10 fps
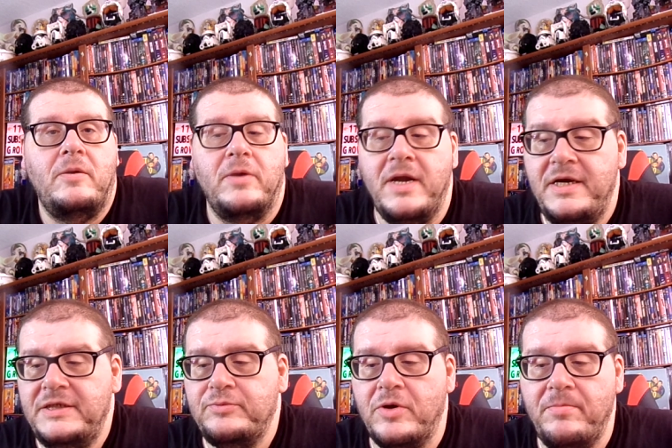
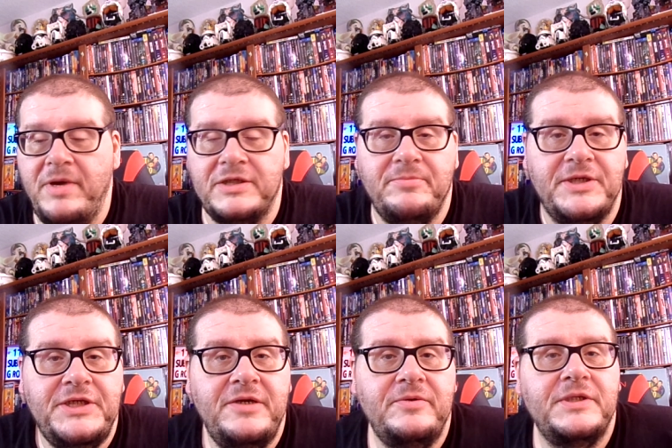guys welcome back to my
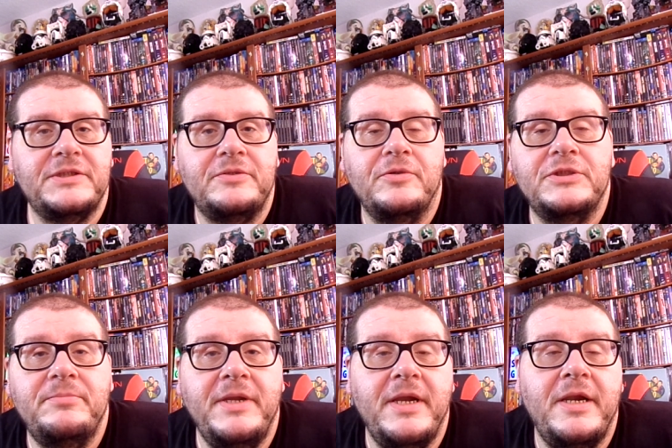channel this is going to
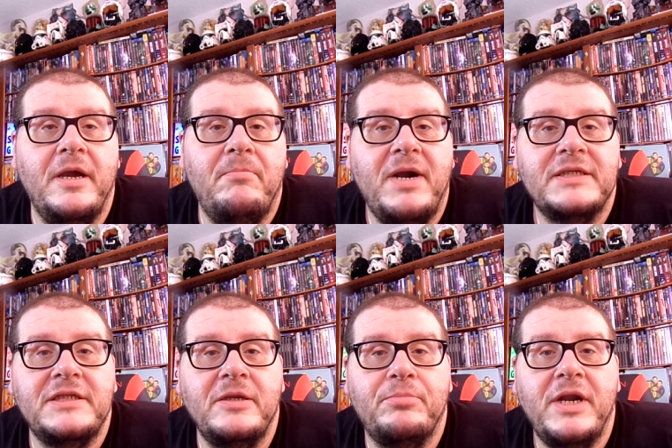be an unboxing
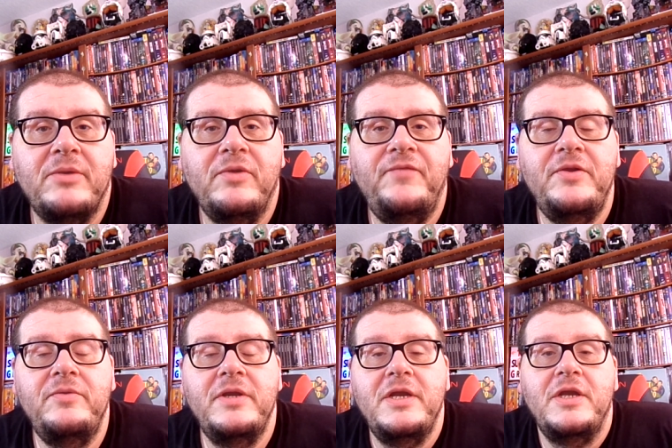and product review
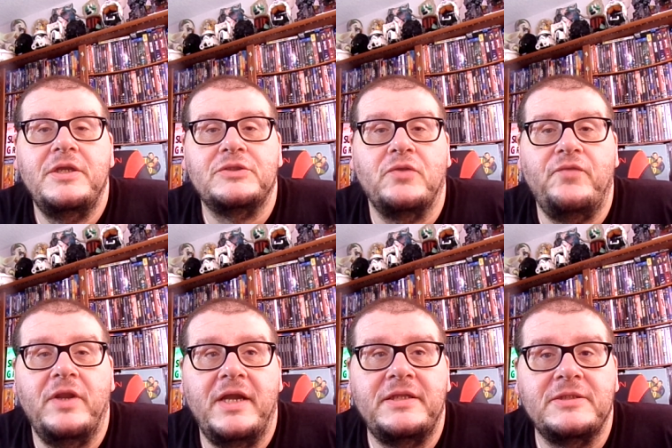so if you
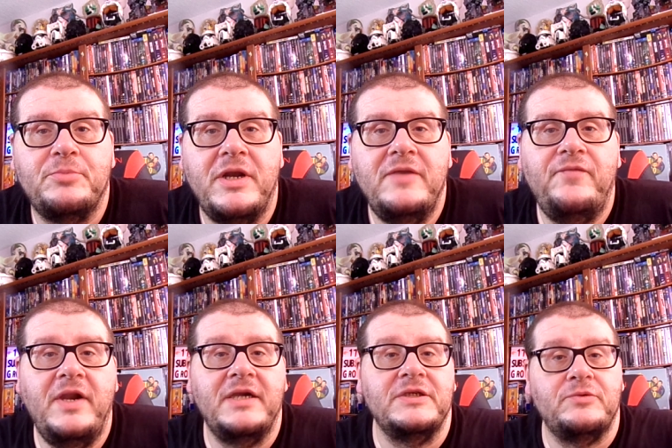like this product if you
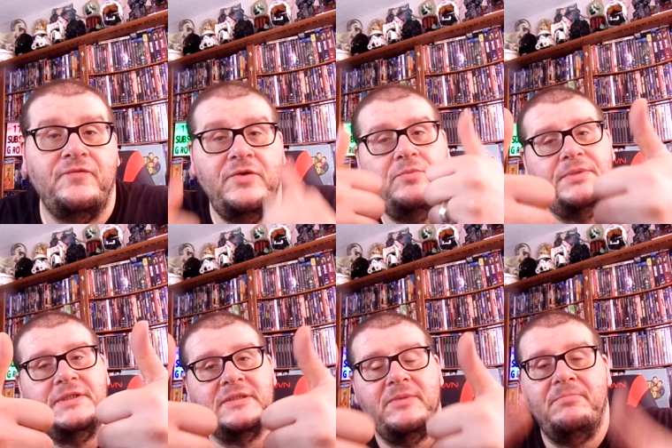like this review please
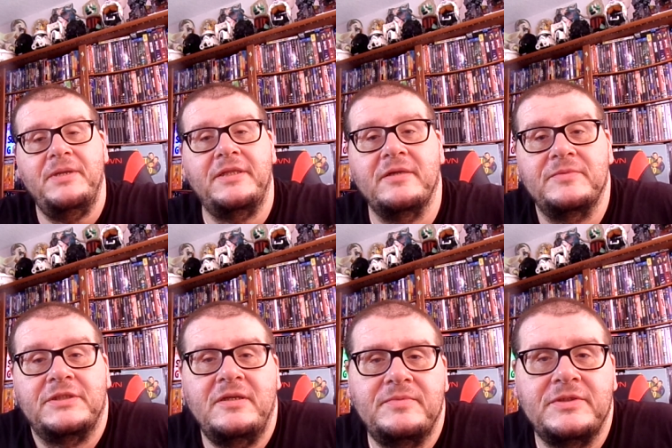give me a big thumbs
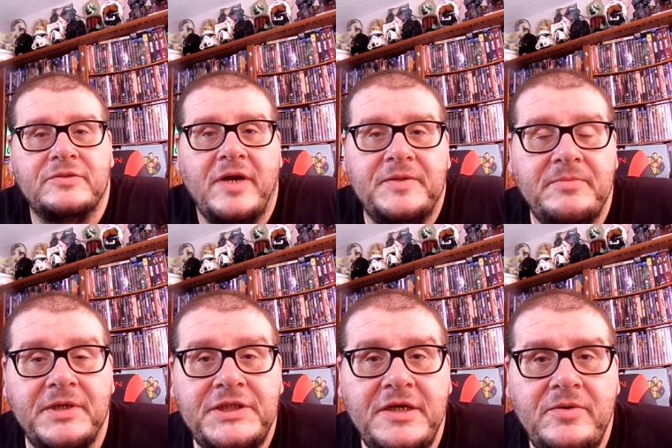up subscribe to my
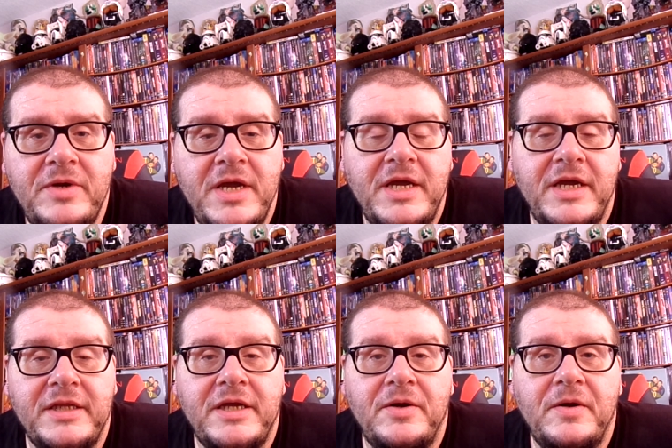channel hit
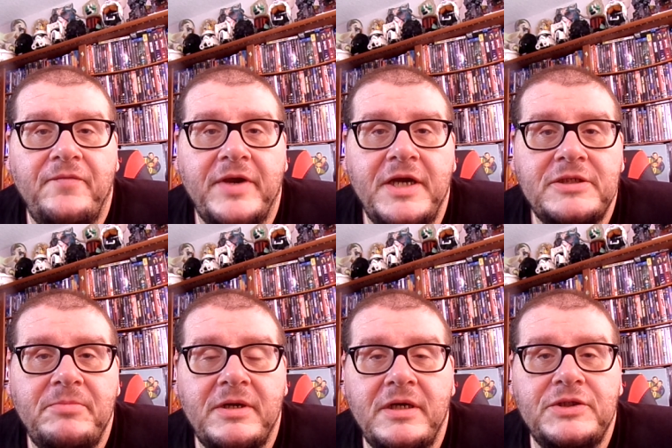that notification
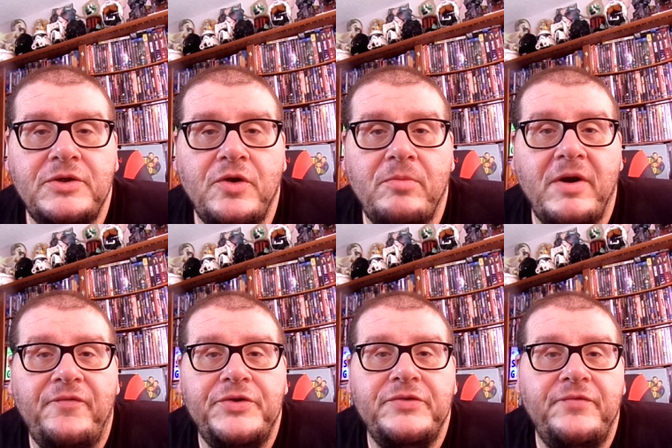bell to let you know about
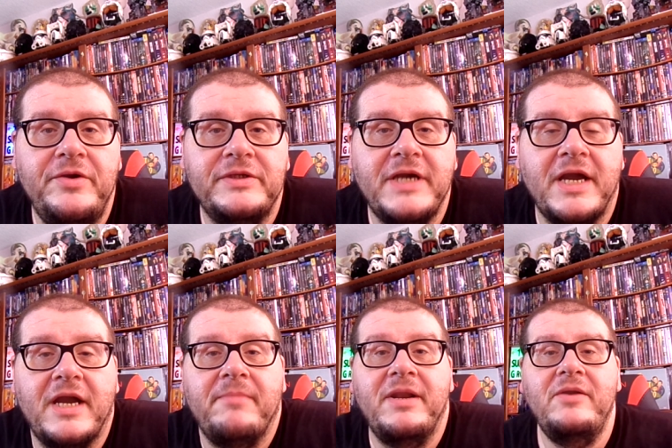future videos I got
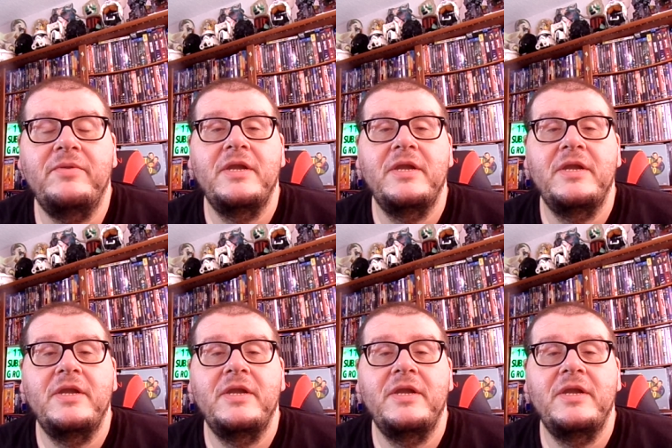coming out